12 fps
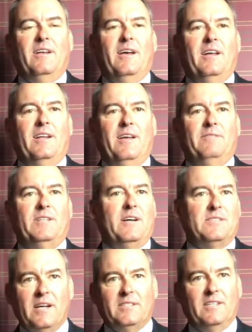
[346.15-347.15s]
and have
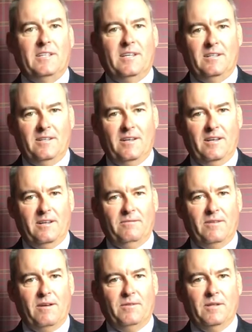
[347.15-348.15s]
dissected it
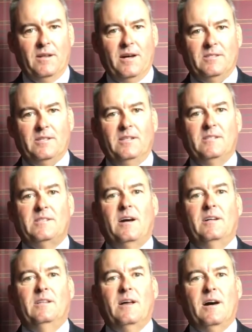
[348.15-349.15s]
have realized that it's
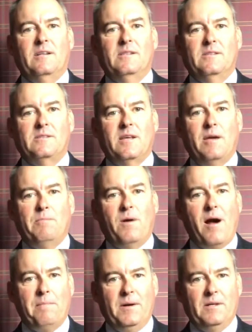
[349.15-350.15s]
got a lot of the same
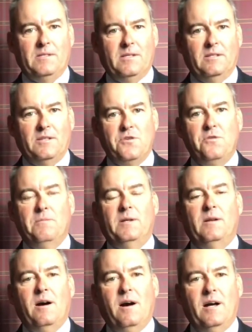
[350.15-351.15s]
properties that the
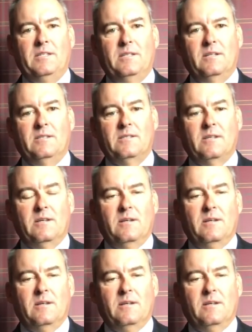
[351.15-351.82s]
human eye does.